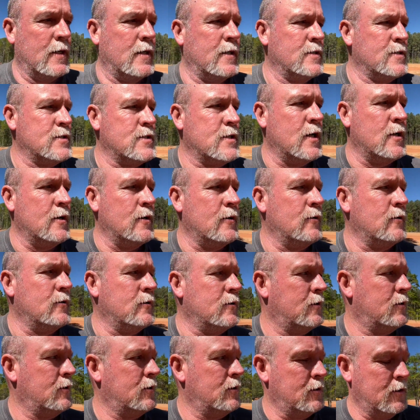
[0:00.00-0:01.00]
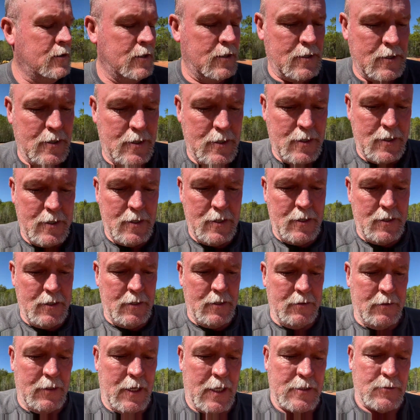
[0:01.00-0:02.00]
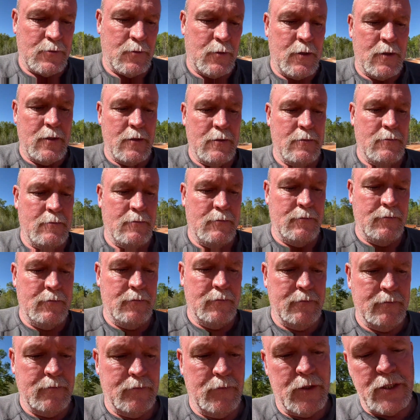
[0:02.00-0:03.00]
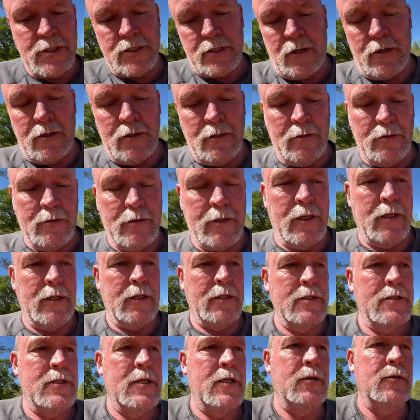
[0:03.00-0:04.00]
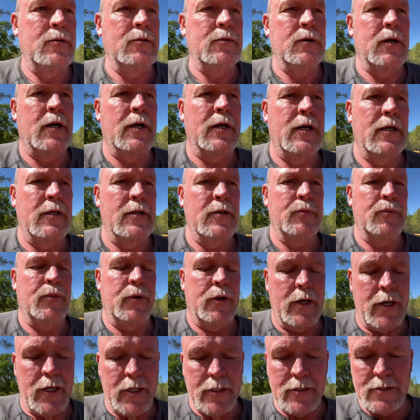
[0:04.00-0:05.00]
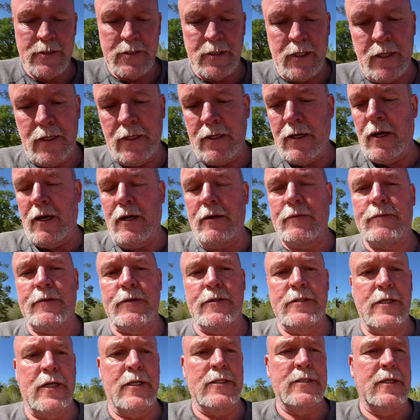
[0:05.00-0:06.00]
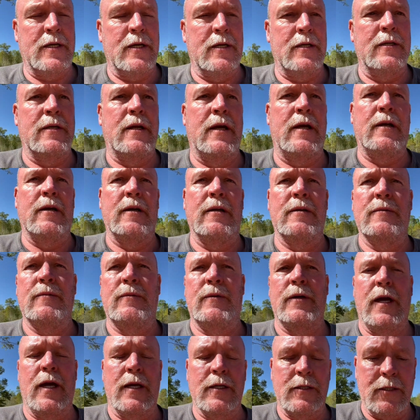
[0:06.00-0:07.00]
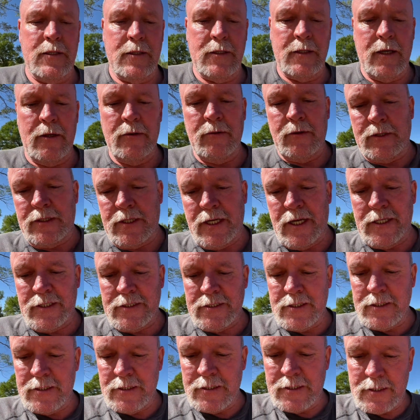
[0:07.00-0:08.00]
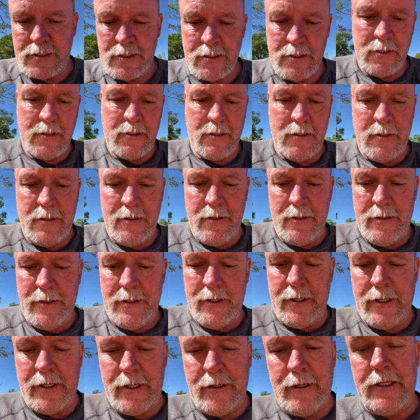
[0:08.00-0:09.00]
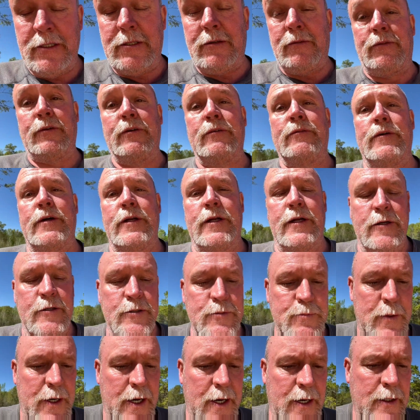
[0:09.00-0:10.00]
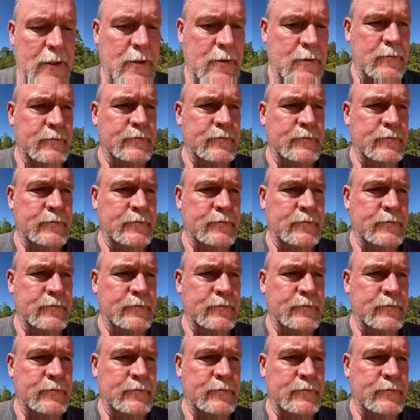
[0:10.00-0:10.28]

So that's where we started looking into uh, getting the plans. Thank God for Jessica and Darren. We got to go to Texas. Uh, that's a few videos back.